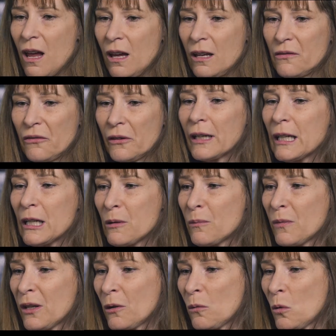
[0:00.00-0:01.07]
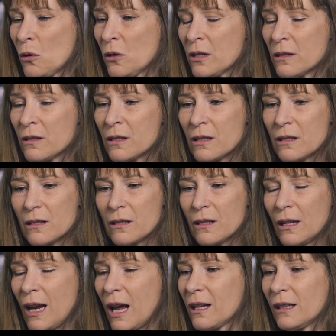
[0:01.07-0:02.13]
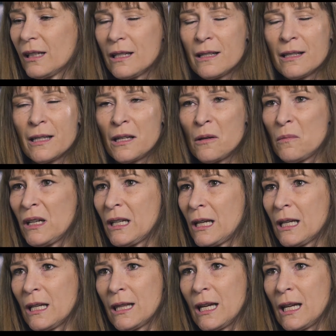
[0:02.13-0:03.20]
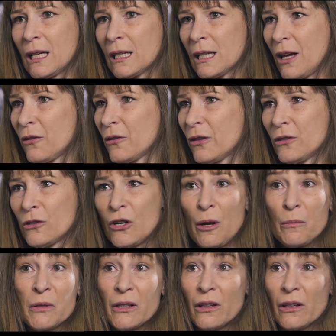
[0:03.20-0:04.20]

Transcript: And for him, the awards and accolades didn't mean anything other than job